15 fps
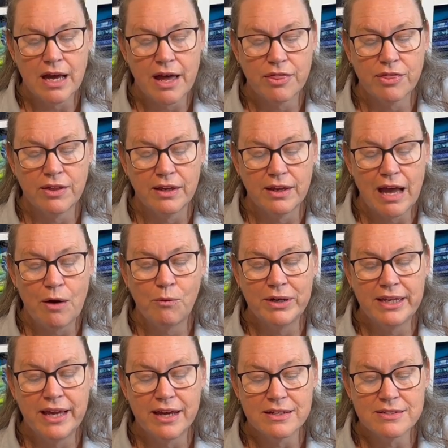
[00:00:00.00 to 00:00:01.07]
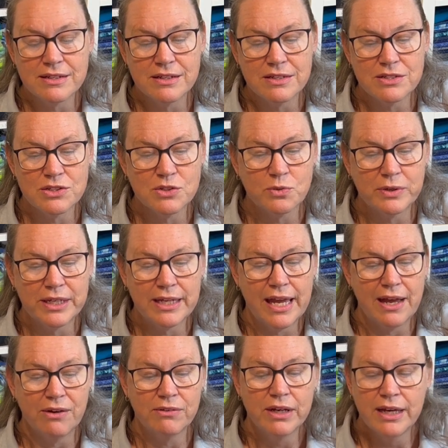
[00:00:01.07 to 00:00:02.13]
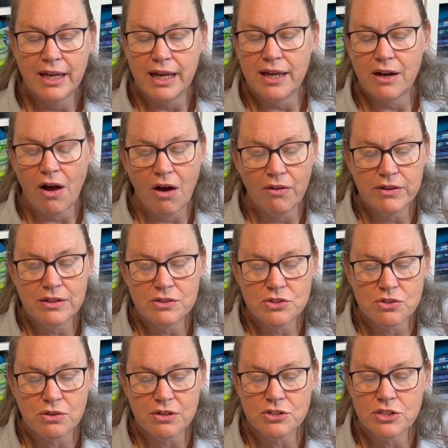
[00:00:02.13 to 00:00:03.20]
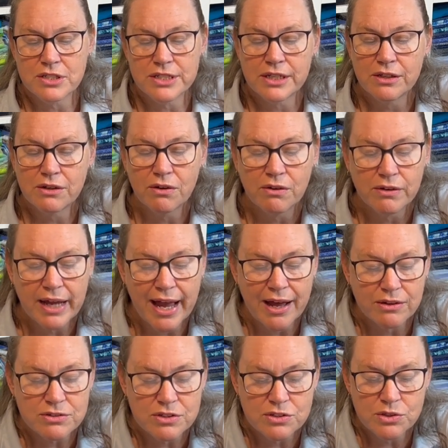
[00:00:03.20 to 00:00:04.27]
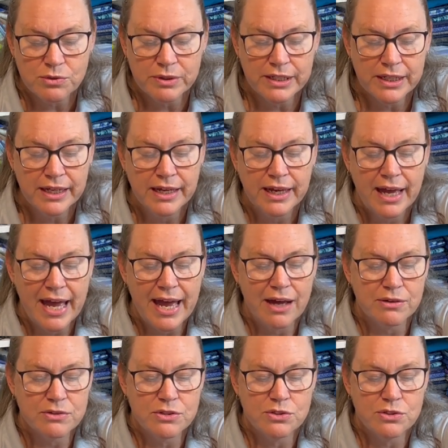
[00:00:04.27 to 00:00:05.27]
I think. I would guess that it's a 20 count. And all the instructions here on how to do it, how to